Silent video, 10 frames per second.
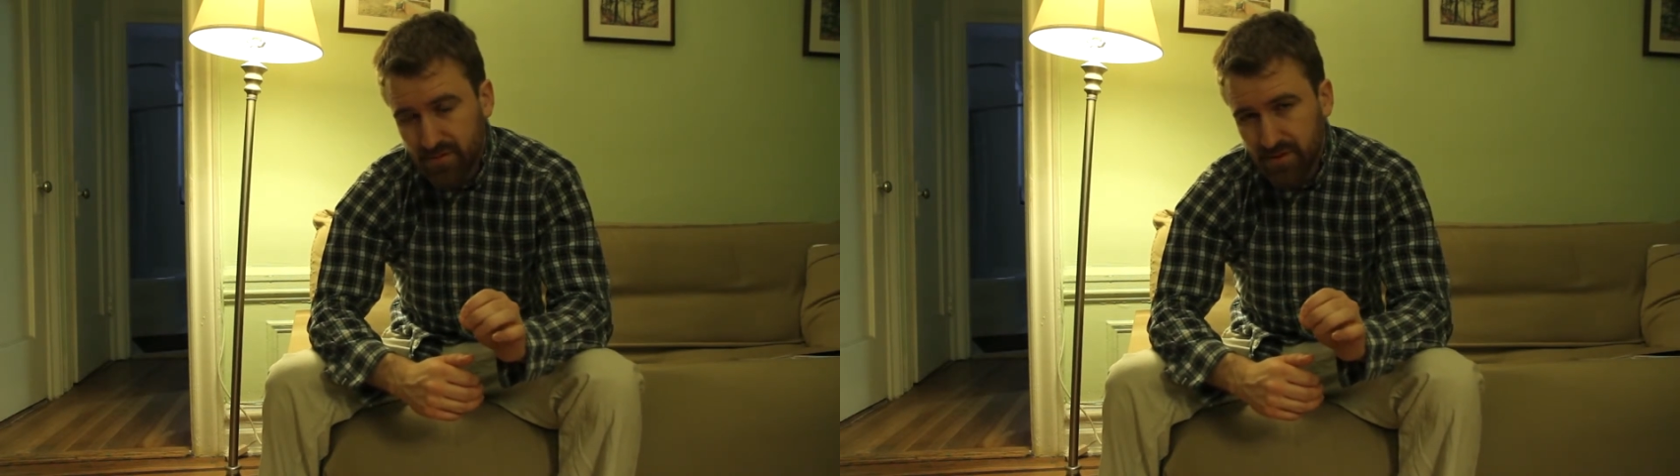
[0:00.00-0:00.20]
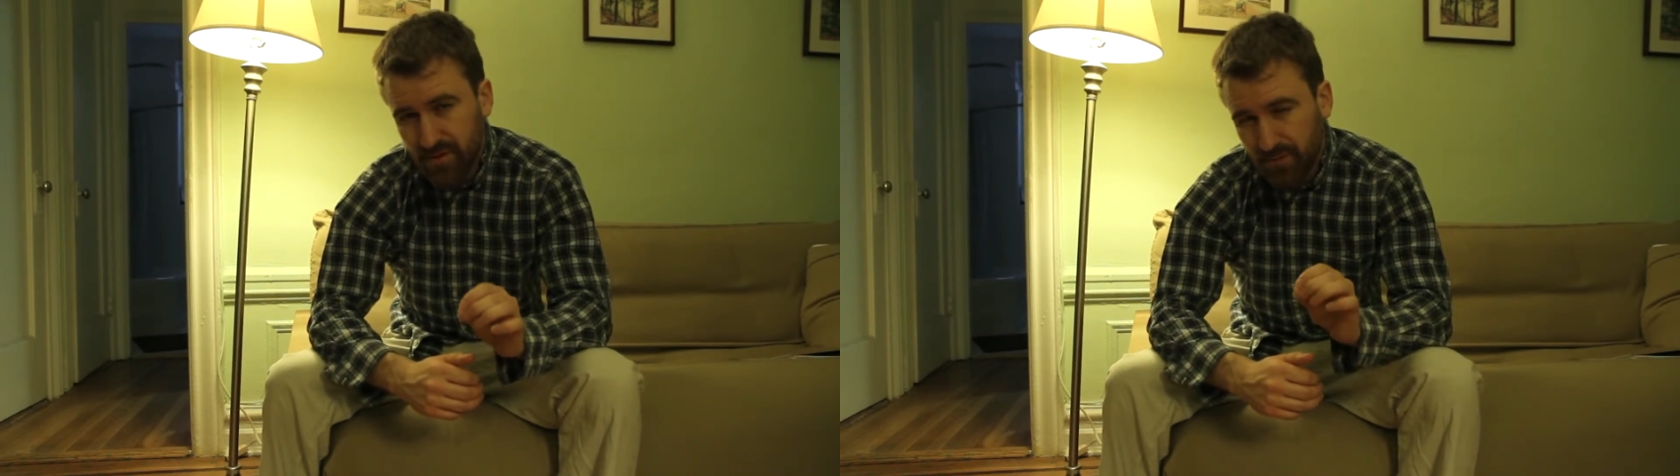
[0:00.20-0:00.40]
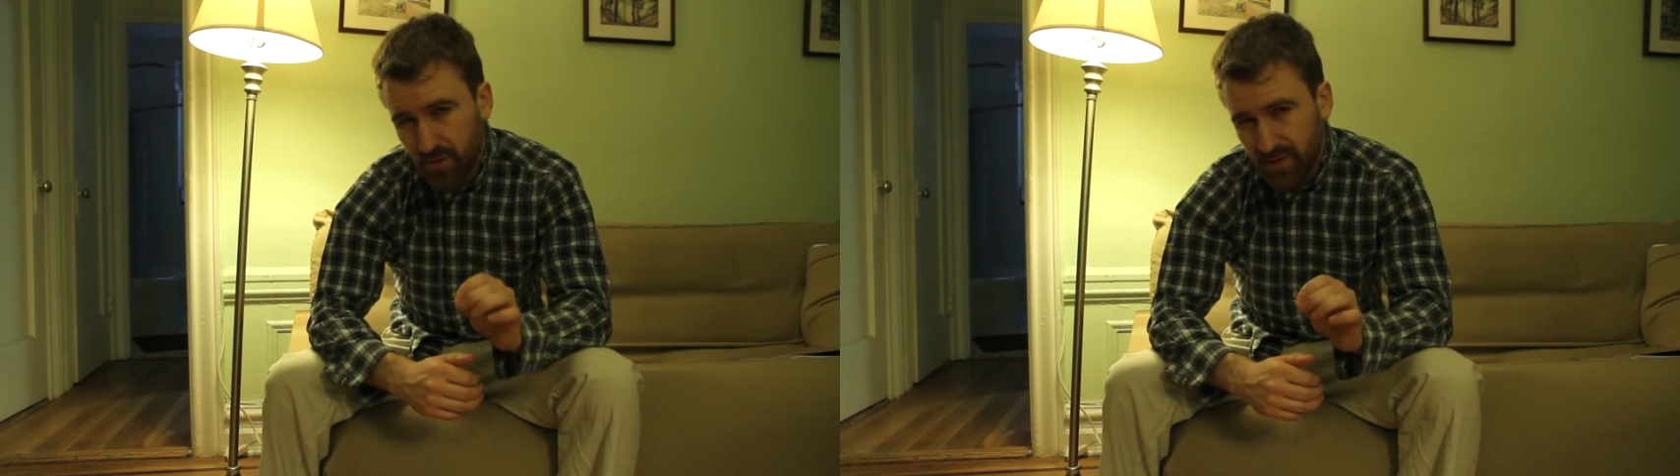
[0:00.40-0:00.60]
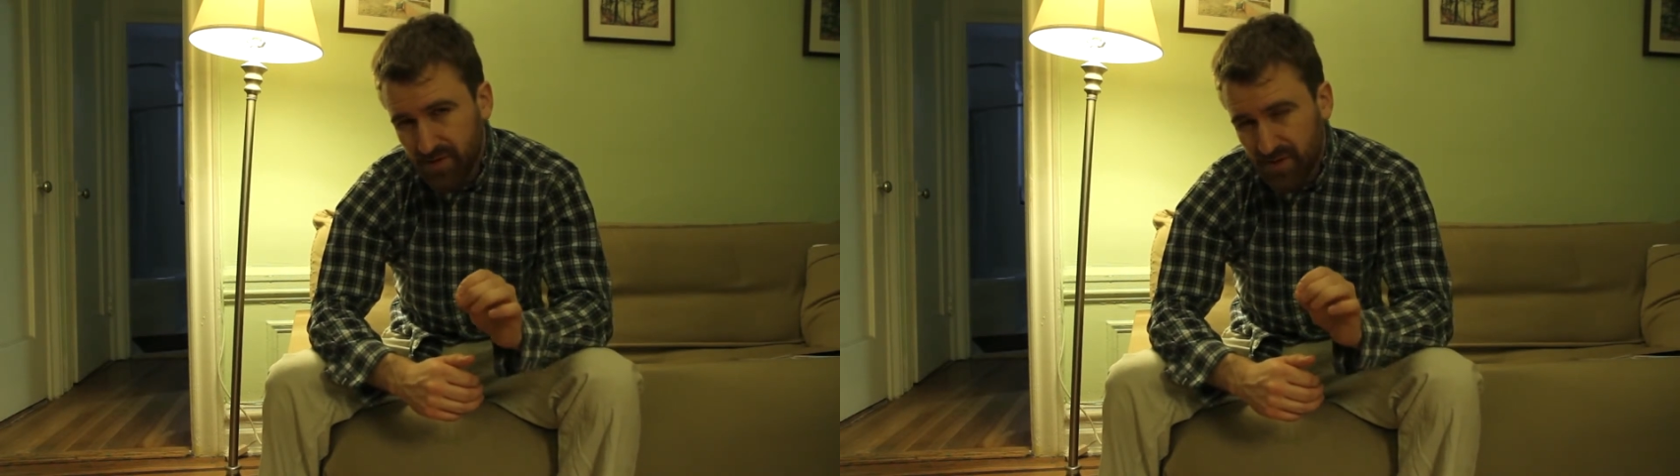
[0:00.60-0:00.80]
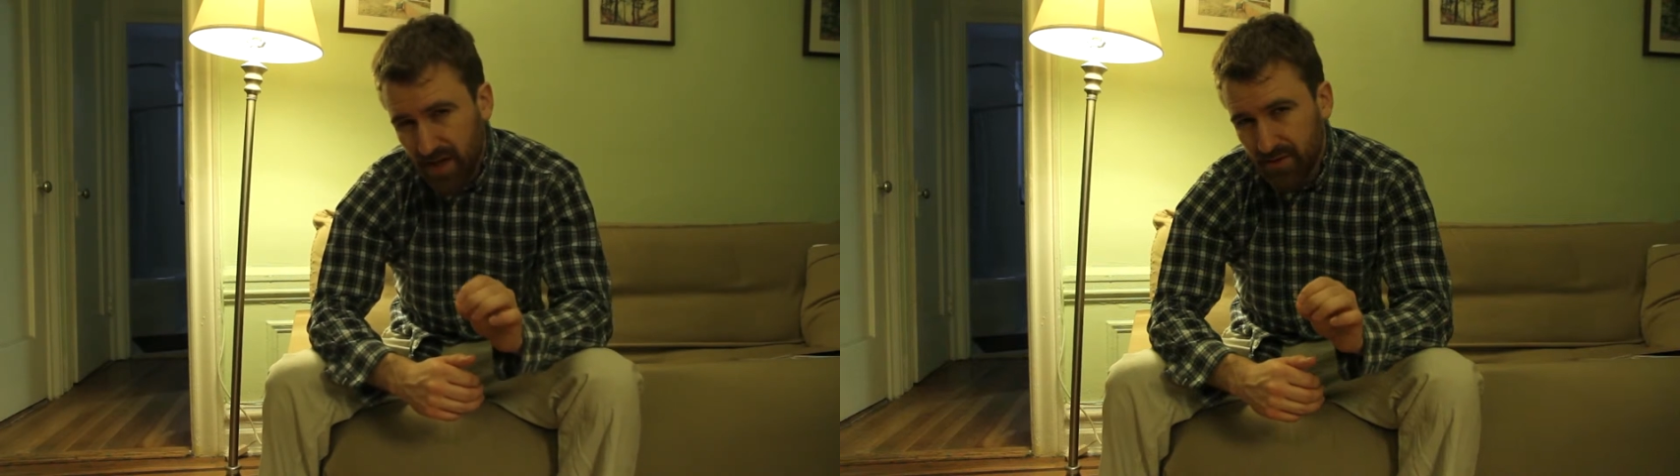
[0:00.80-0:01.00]
The voice
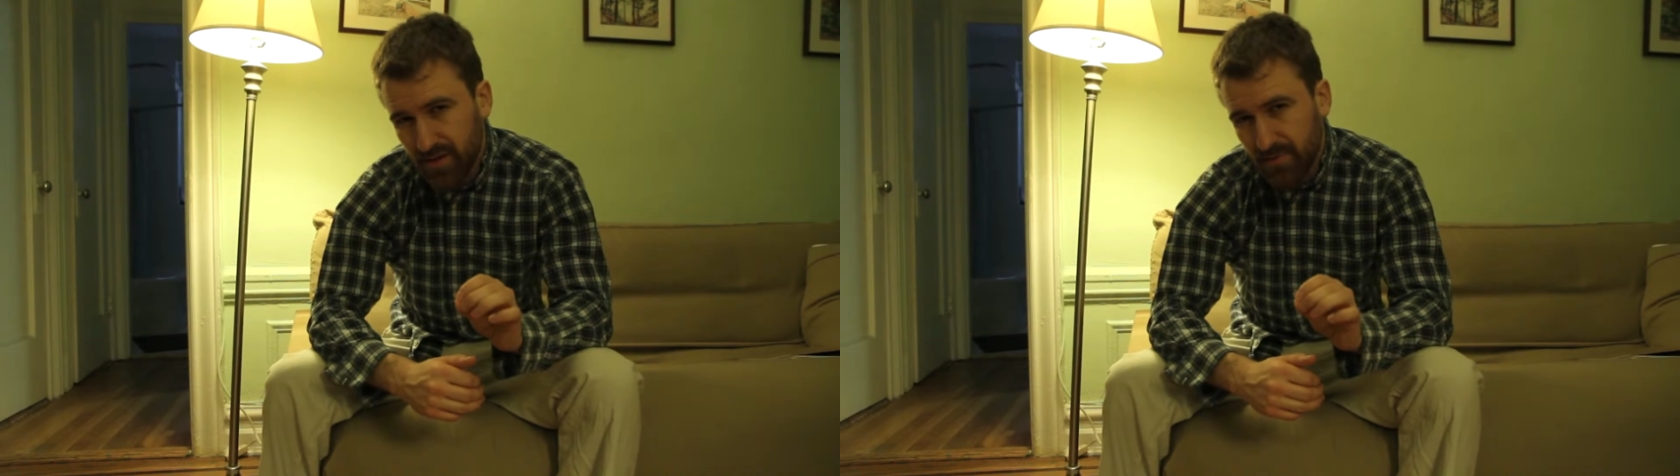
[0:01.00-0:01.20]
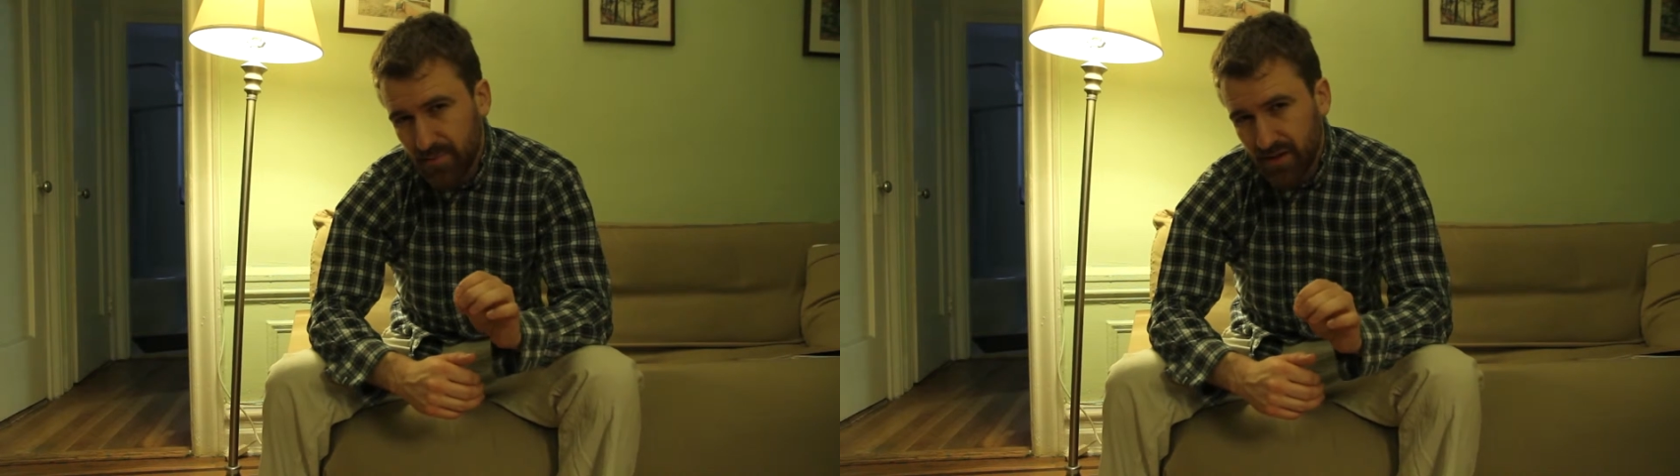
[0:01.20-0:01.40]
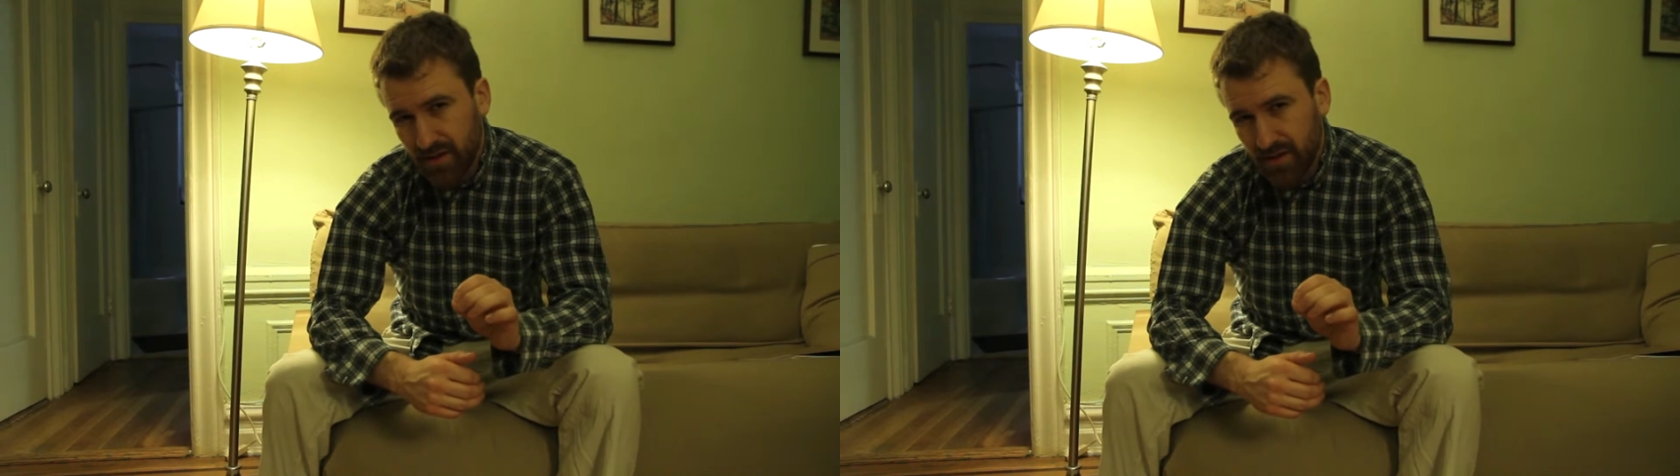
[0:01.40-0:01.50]
sounded a bit